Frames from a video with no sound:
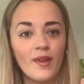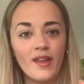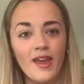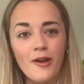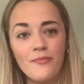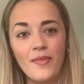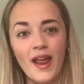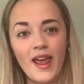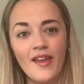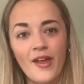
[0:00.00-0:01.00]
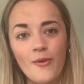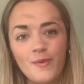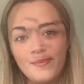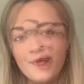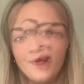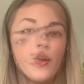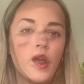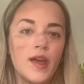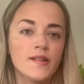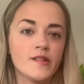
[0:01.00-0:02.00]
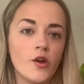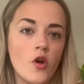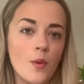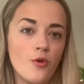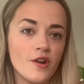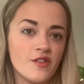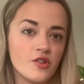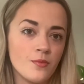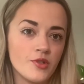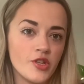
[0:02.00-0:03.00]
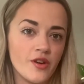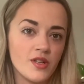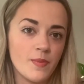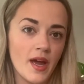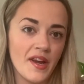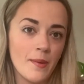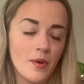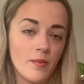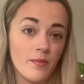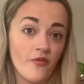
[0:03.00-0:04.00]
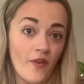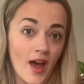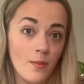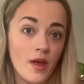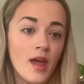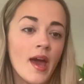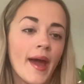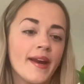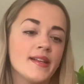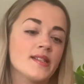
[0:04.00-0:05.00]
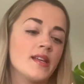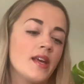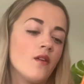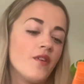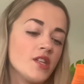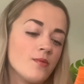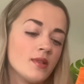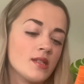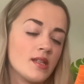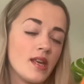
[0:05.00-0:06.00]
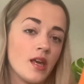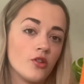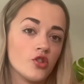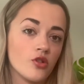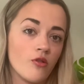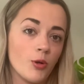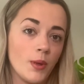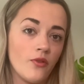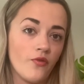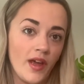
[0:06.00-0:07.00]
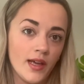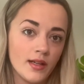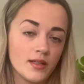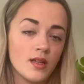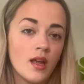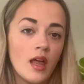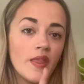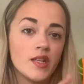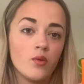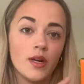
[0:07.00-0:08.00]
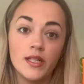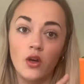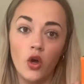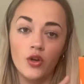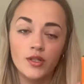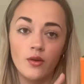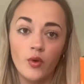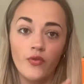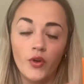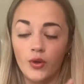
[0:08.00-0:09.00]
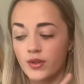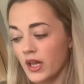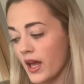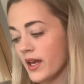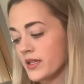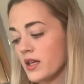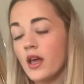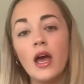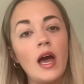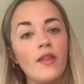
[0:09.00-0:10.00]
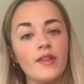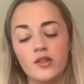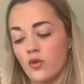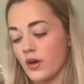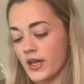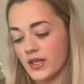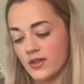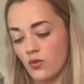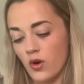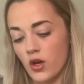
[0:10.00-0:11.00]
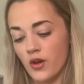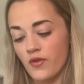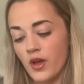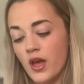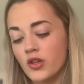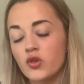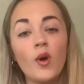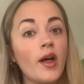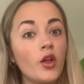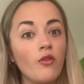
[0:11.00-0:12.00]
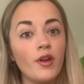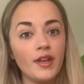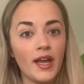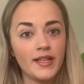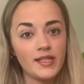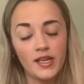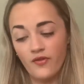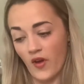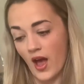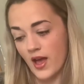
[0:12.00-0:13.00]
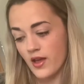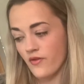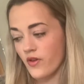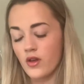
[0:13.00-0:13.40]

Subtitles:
Yeah, I like that one. Okay, so product number two is by Nip+Fab. And it's the Vitamin C Scrub Fix. This one is also full size. And this one is worth £12.95.